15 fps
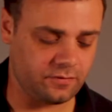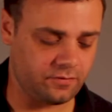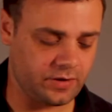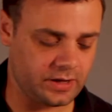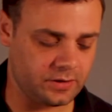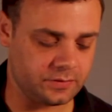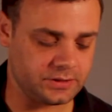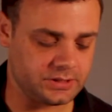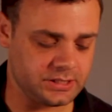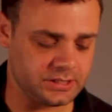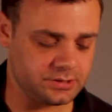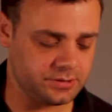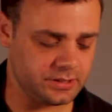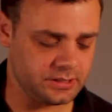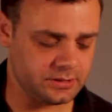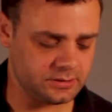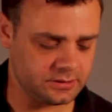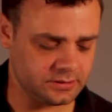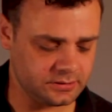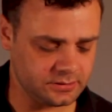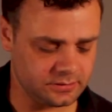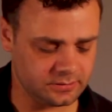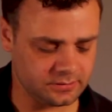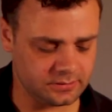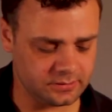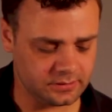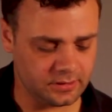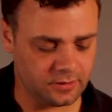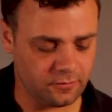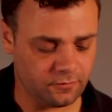fret on the D string,
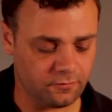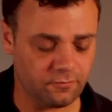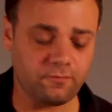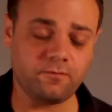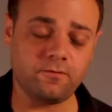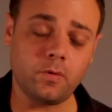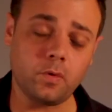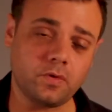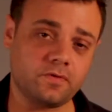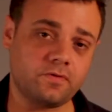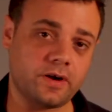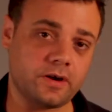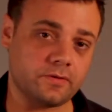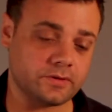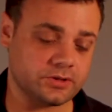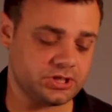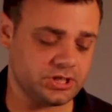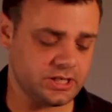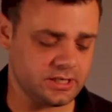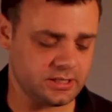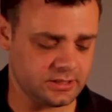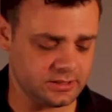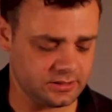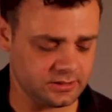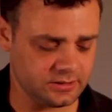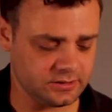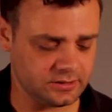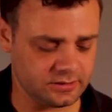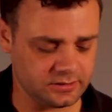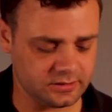4th fret on the G,
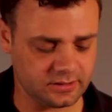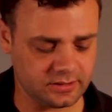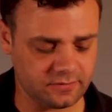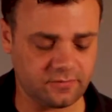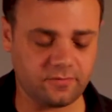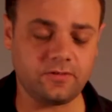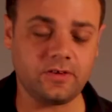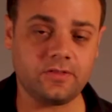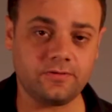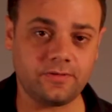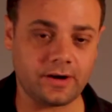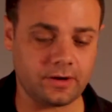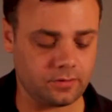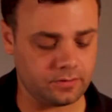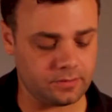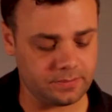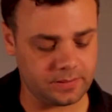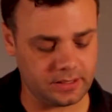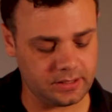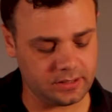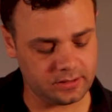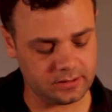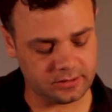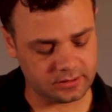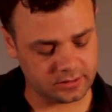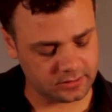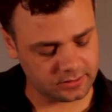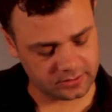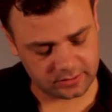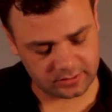5th fret on the B.
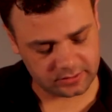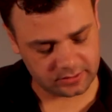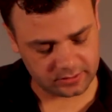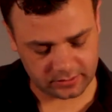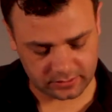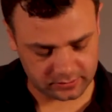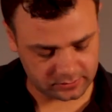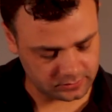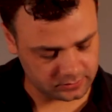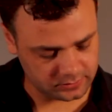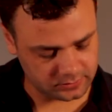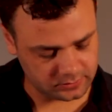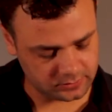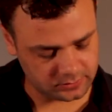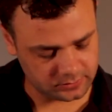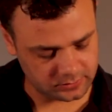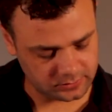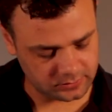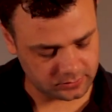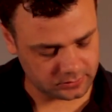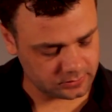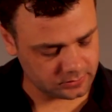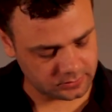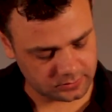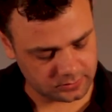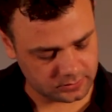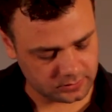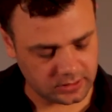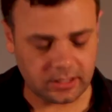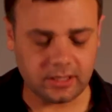
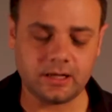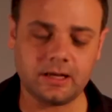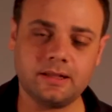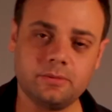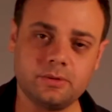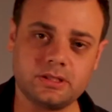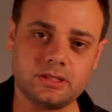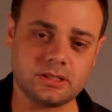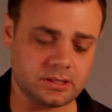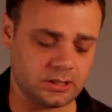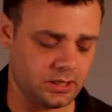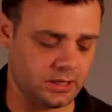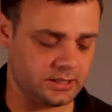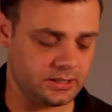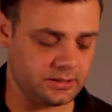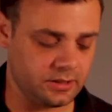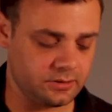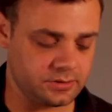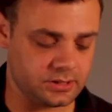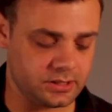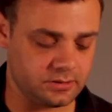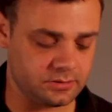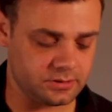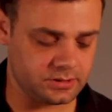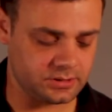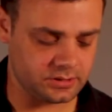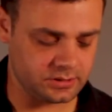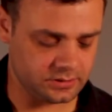And then we're sliding those notes